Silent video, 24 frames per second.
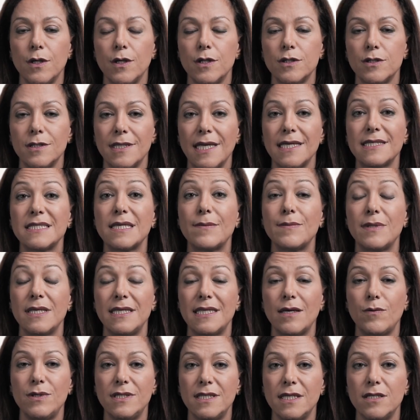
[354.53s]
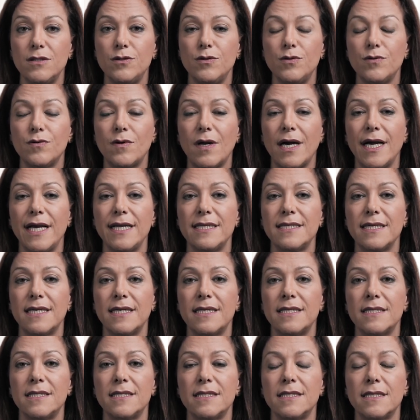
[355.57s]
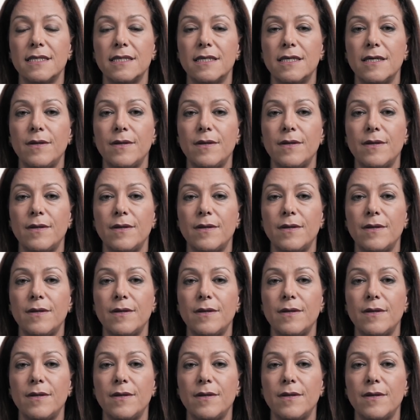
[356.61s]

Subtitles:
So that's something that we did do right. And